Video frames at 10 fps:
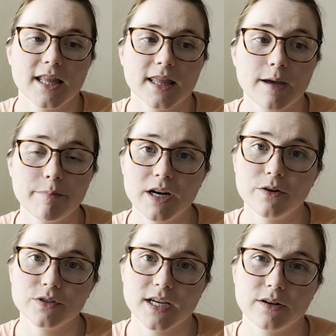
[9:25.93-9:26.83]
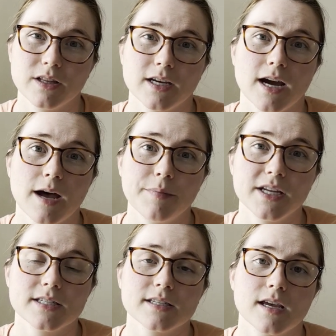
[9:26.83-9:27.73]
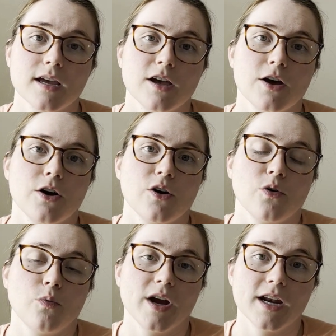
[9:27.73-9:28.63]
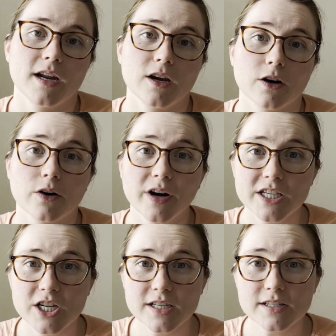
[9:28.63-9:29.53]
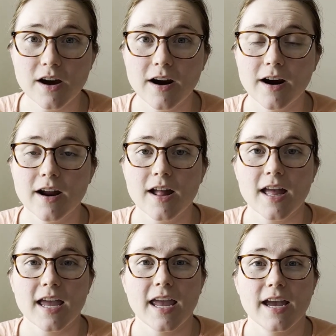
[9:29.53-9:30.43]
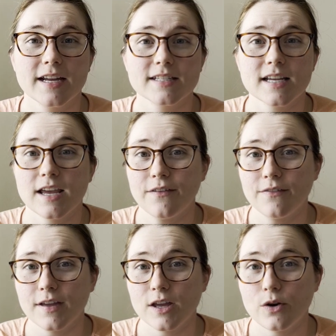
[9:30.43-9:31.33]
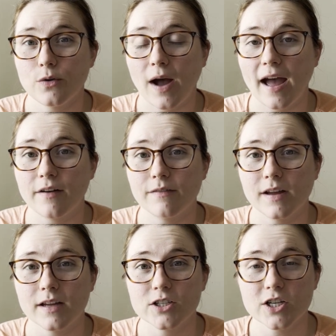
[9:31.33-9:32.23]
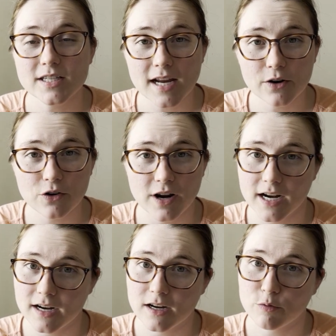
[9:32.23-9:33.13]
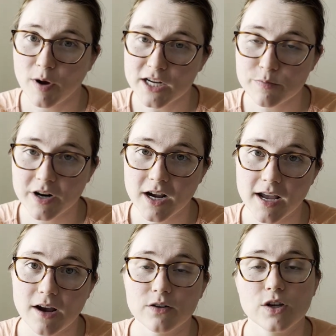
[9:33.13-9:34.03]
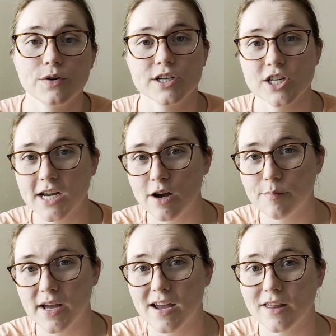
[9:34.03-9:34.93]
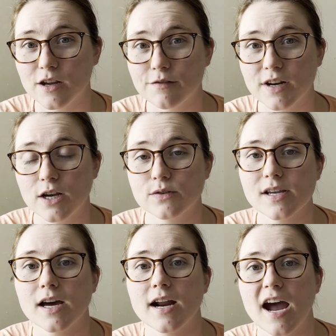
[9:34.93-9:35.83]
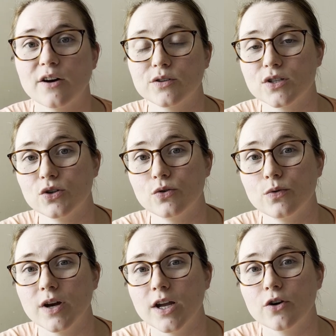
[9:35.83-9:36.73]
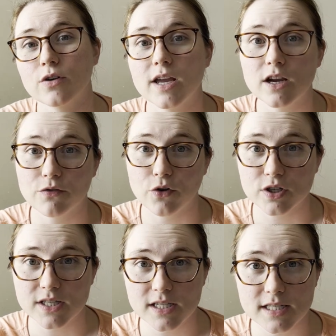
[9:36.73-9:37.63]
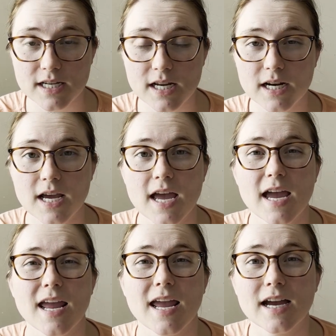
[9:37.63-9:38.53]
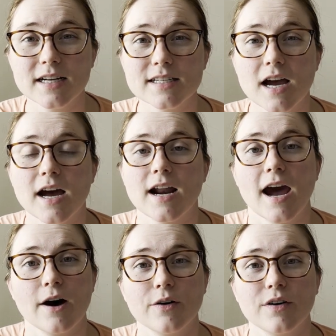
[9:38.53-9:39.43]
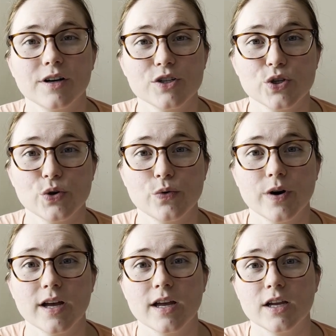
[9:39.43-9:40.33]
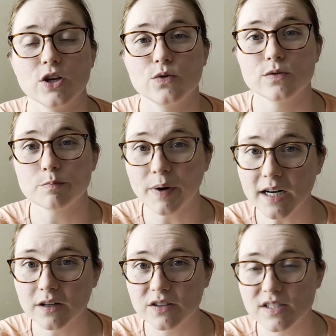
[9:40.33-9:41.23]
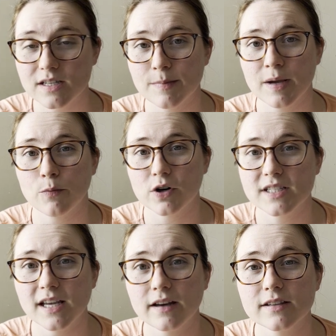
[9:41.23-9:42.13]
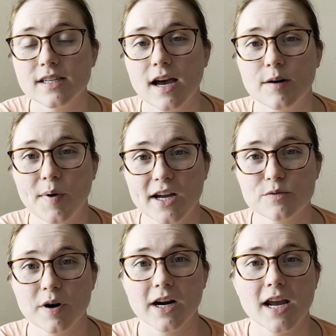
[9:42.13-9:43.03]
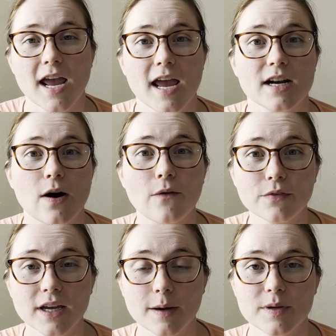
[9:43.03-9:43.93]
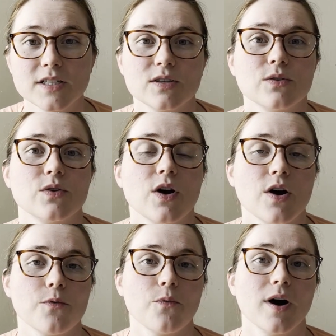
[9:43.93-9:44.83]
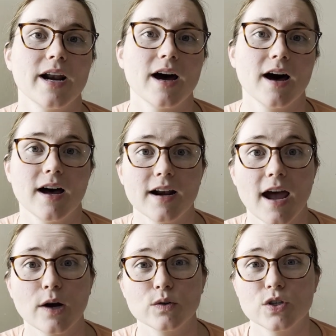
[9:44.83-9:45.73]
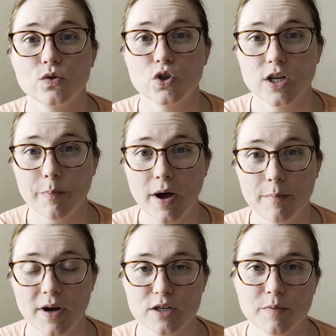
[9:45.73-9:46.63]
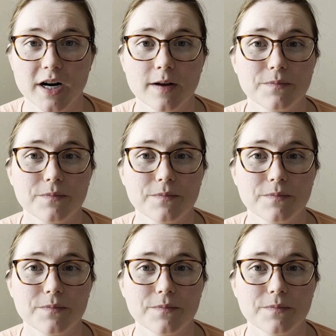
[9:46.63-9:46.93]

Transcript: Let me know down in the comments what your questions are. And if you have just now created your Poshmark account, you can check out my other videos on how to create your first listing and on how to use bundles to make more sales on Poshmark, and hopefully coming soon, one on how to ship on Poshmark.